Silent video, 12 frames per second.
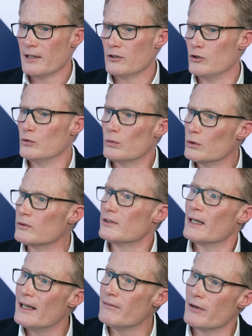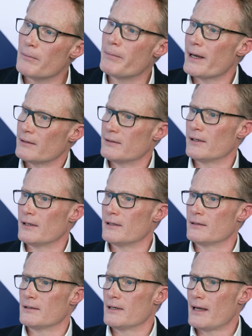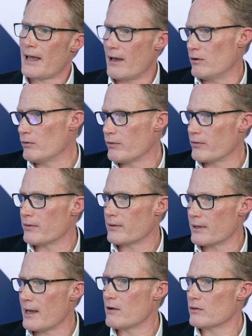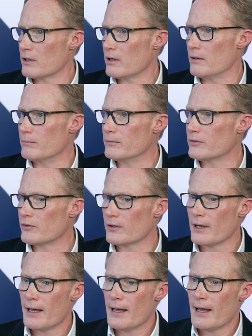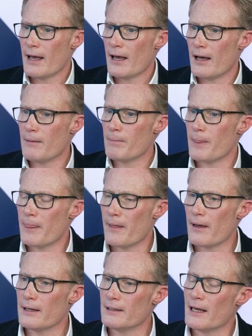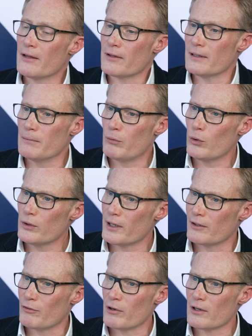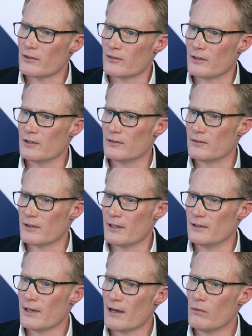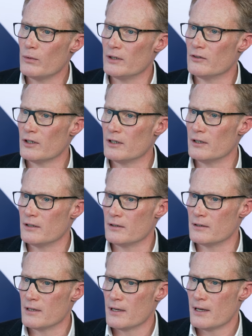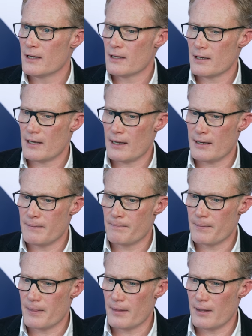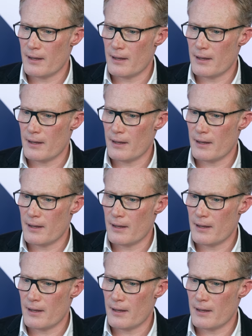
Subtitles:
you will deliver better health outcomes. Now, the important thing for us is how we turn a